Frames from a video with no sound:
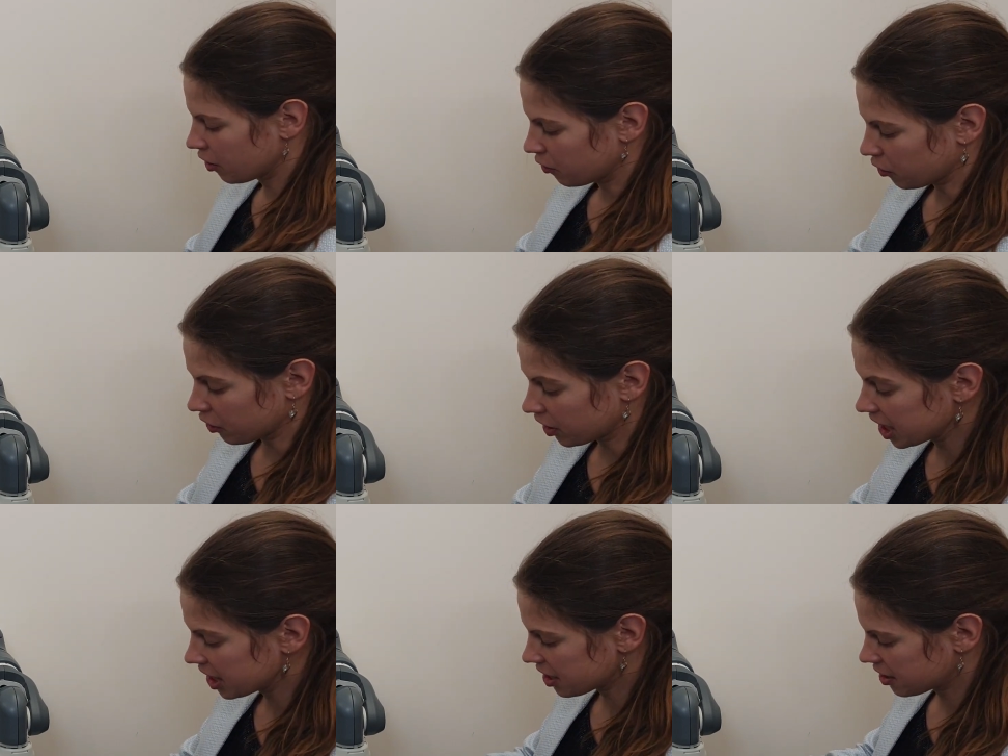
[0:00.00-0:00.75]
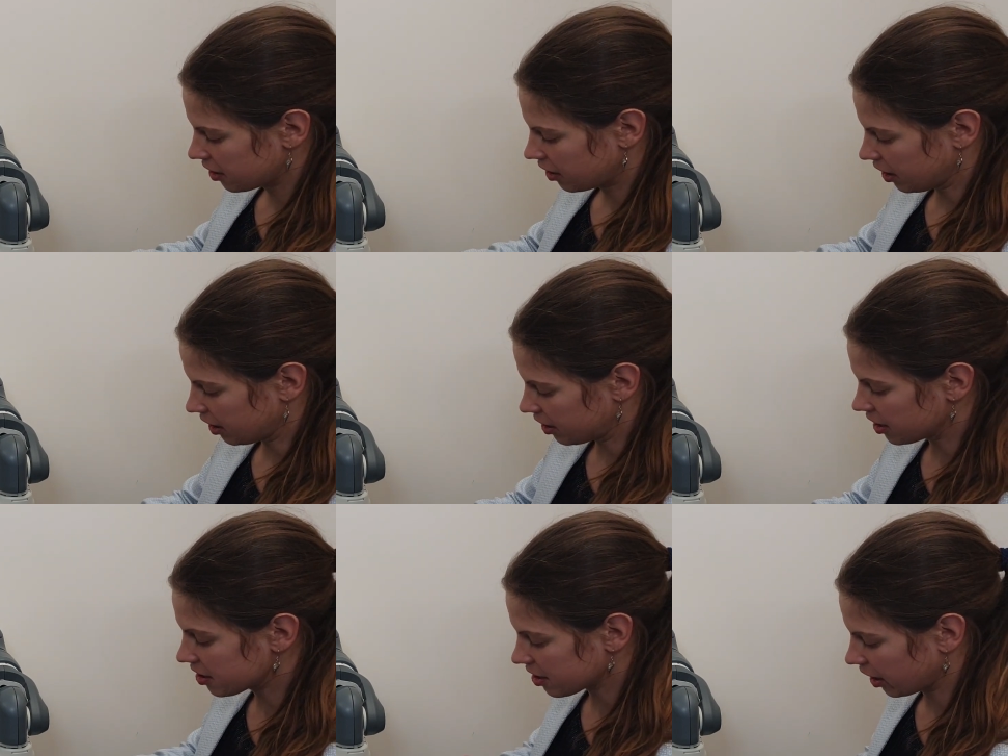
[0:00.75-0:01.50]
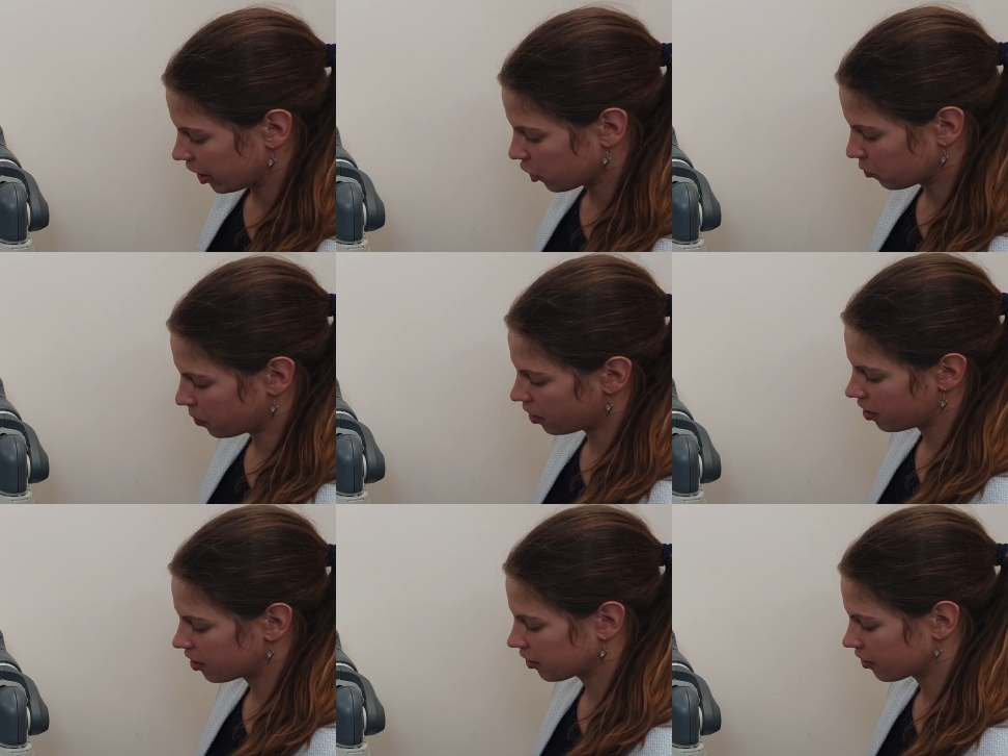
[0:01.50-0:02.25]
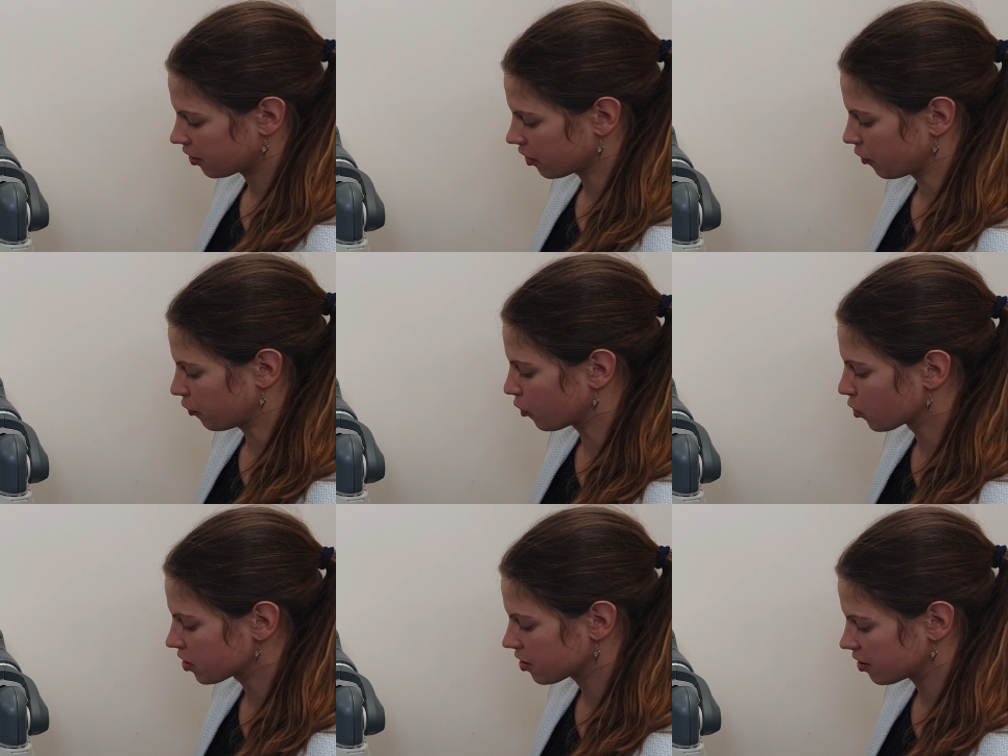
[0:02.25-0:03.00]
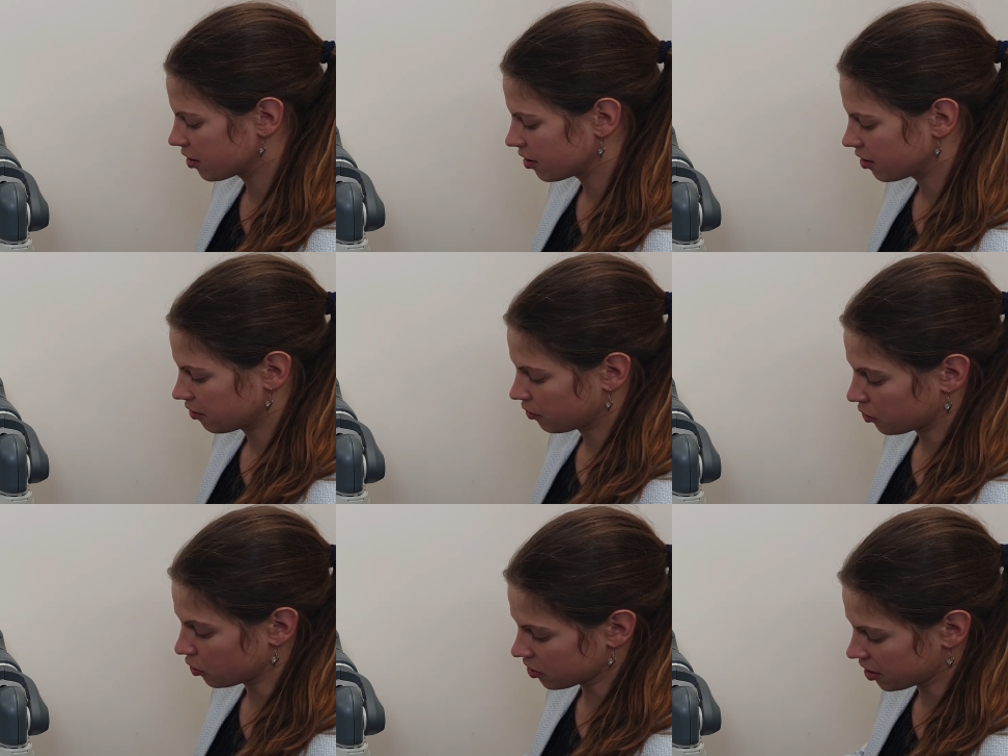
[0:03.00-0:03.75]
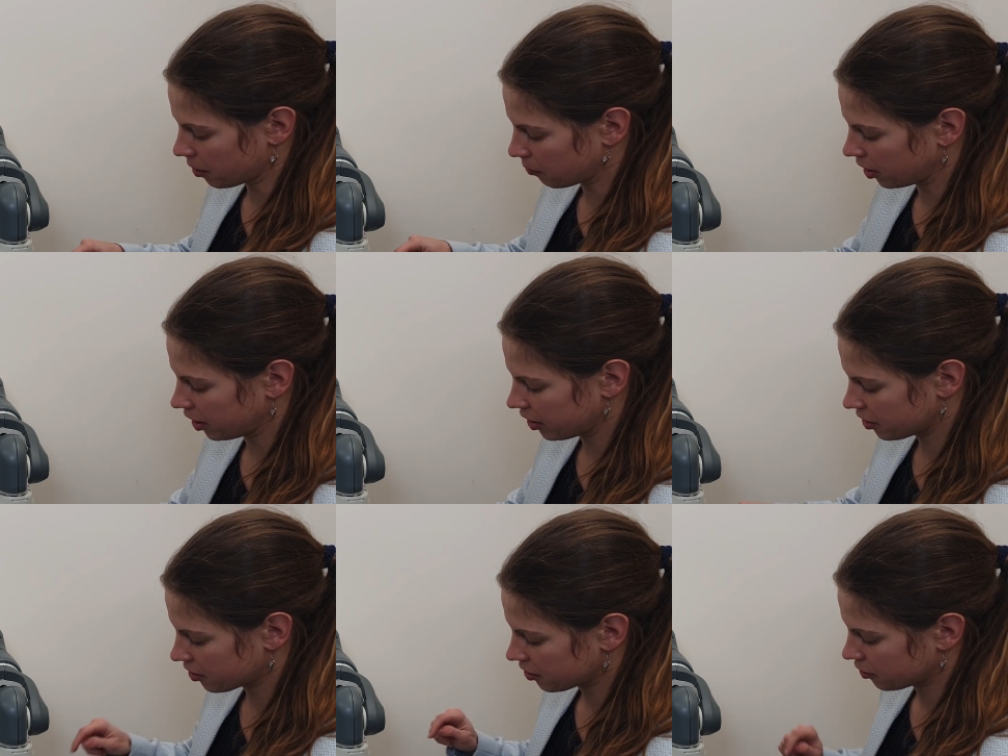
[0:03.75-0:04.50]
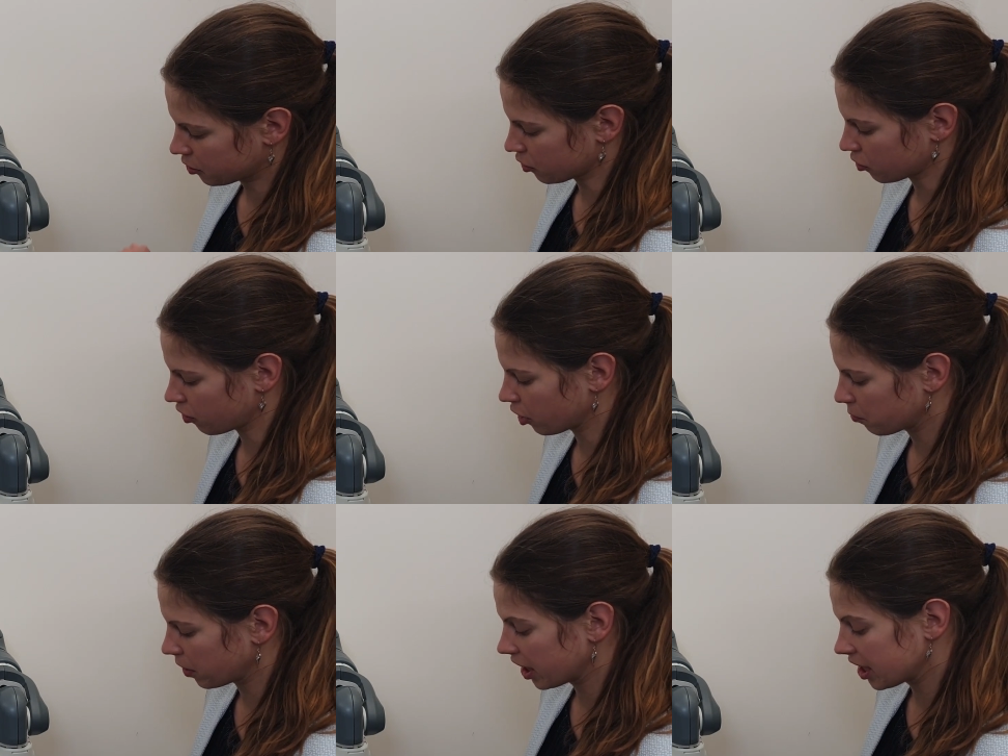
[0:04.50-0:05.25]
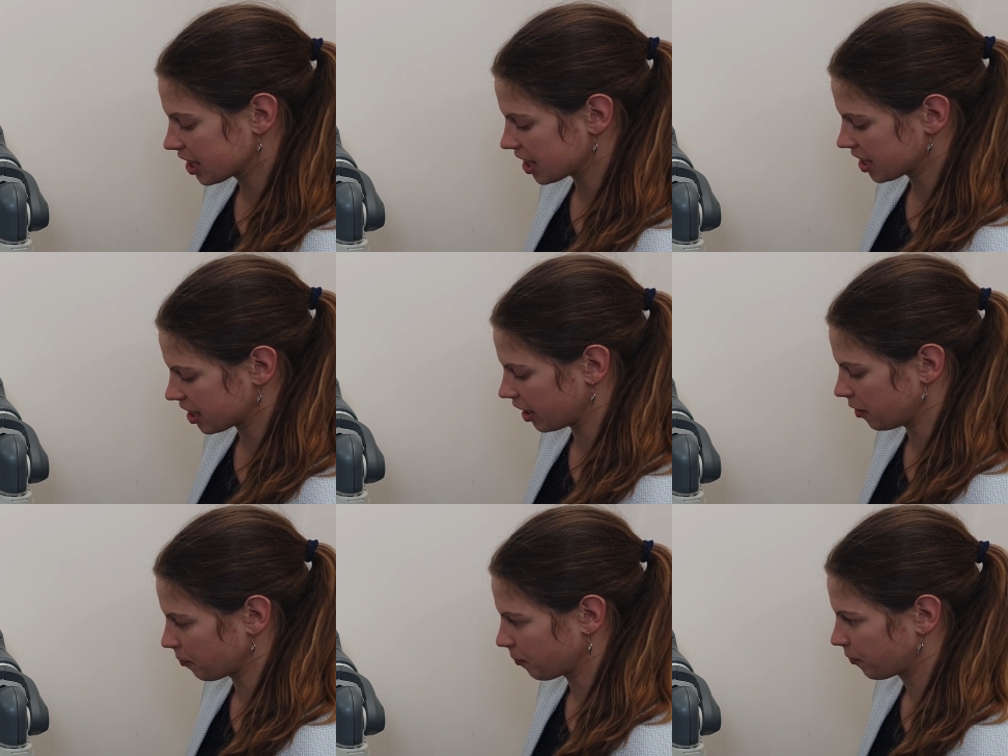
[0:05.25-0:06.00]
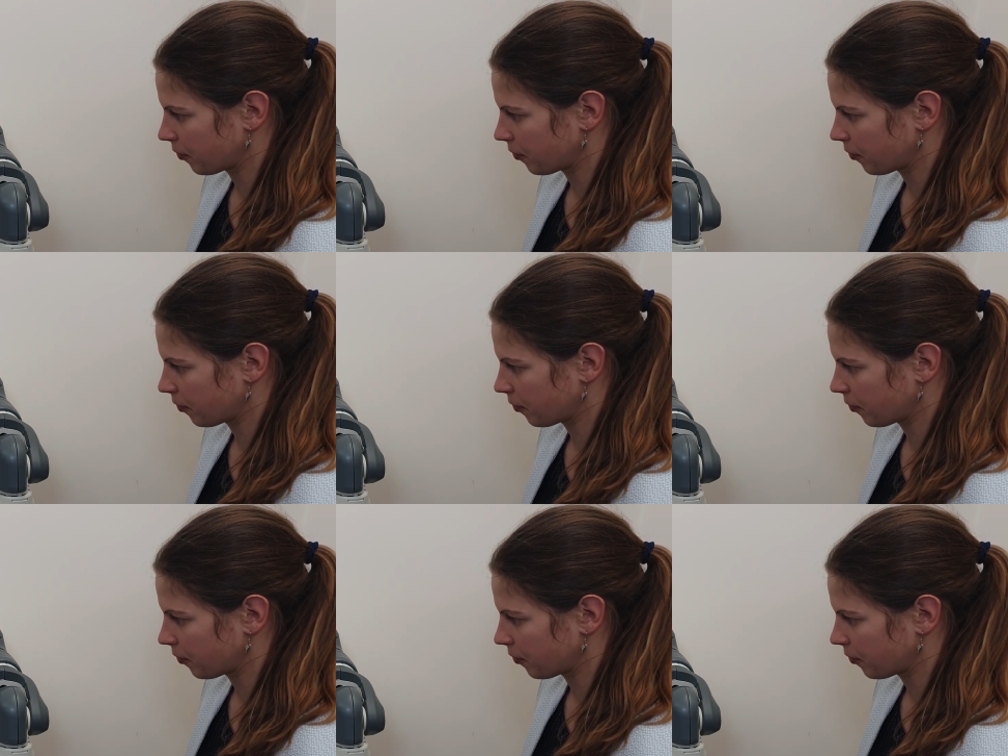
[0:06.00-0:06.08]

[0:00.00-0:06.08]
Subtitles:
For this and this Lego part, the force to assemble it to the ground plate is the same.